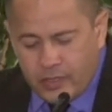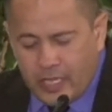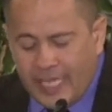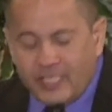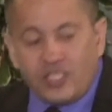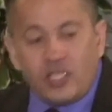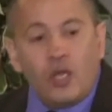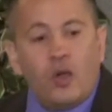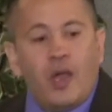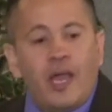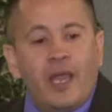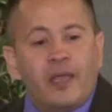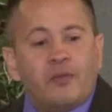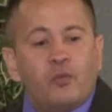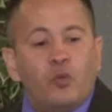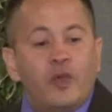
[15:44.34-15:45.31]
And so
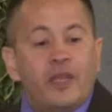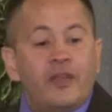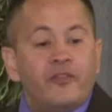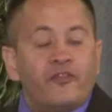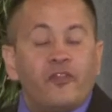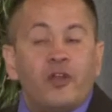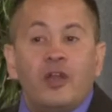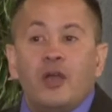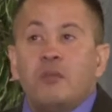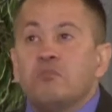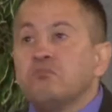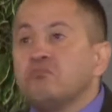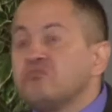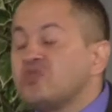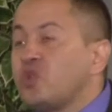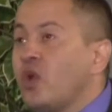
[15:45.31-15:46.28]
I went
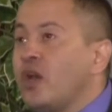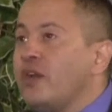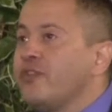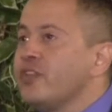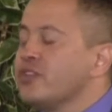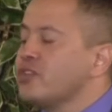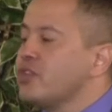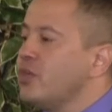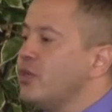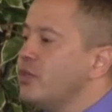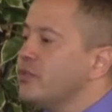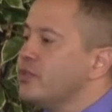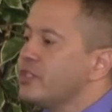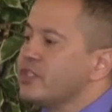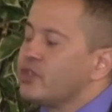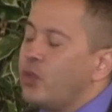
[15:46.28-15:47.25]
from 12 years
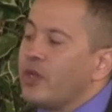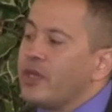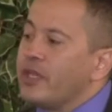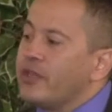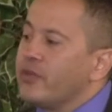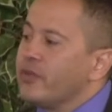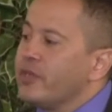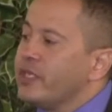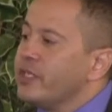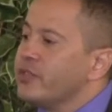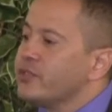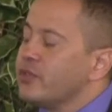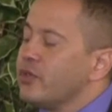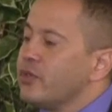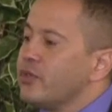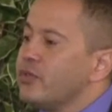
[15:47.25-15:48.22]
old to 23
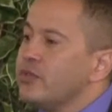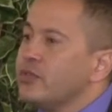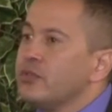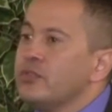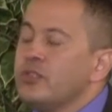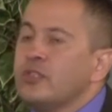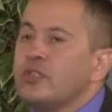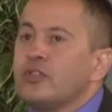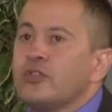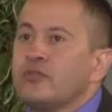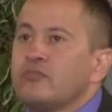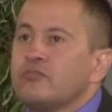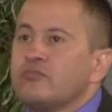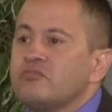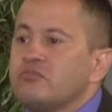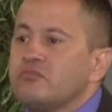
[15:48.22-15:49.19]
years old,
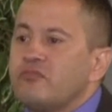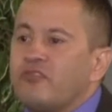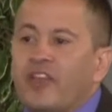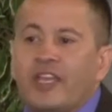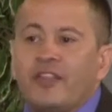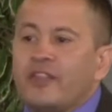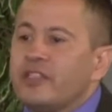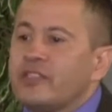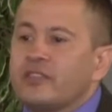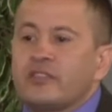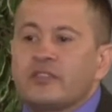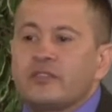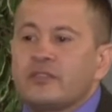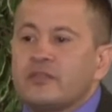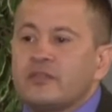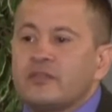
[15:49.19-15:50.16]

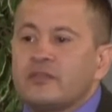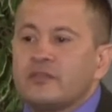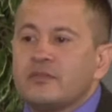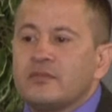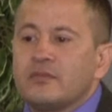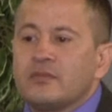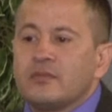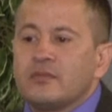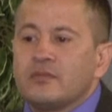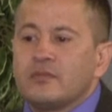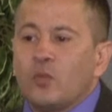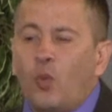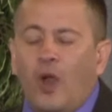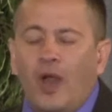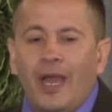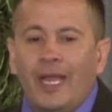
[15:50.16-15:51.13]
faithless,
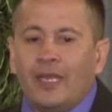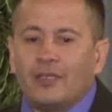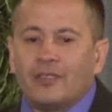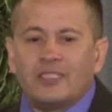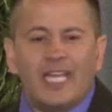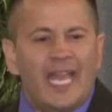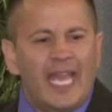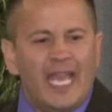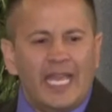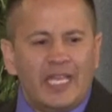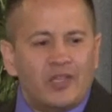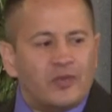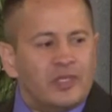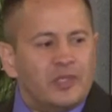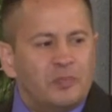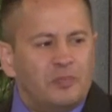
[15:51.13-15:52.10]
wild,
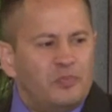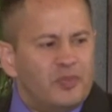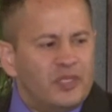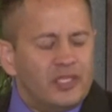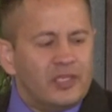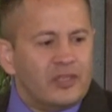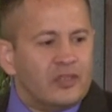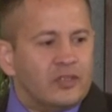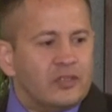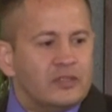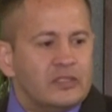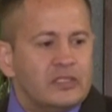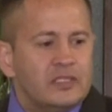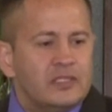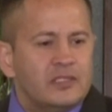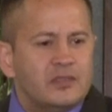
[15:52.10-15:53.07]
angry, bitter,
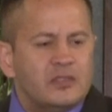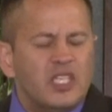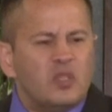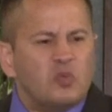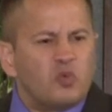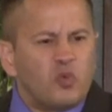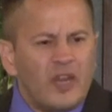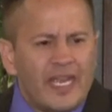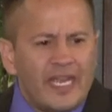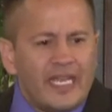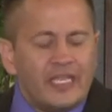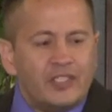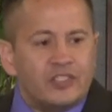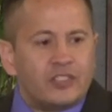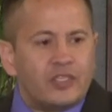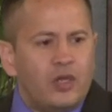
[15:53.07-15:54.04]

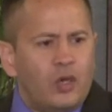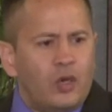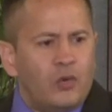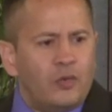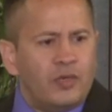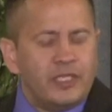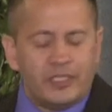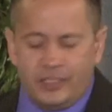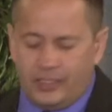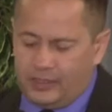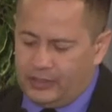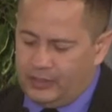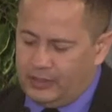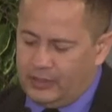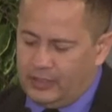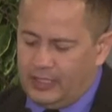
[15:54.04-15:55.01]
enraged,
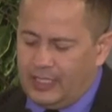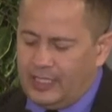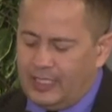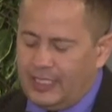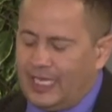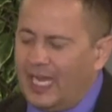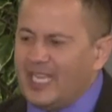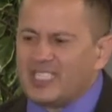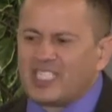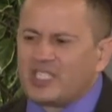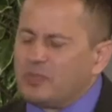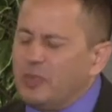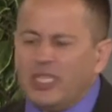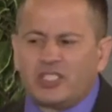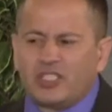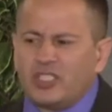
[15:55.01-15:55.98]
always. I
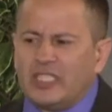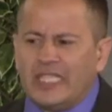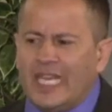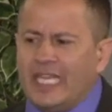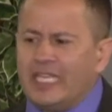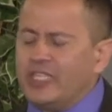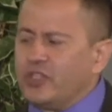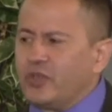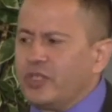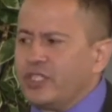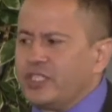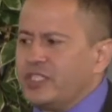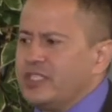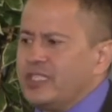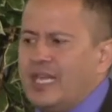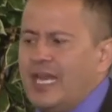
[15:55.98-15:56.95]
especially hated
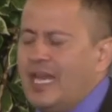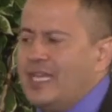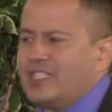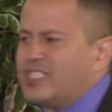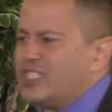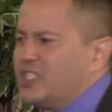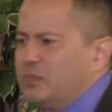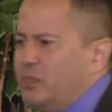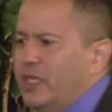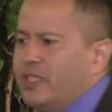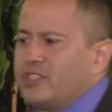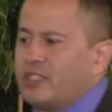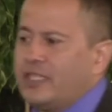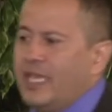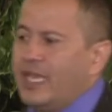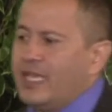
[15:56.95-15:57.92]
Christians and I
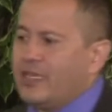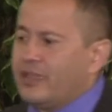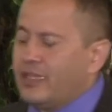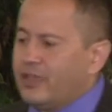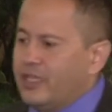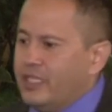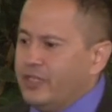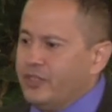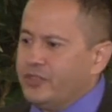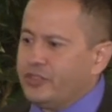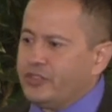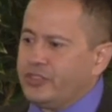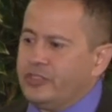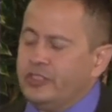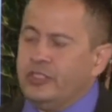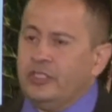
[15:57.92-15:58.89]
especially hated the leaders.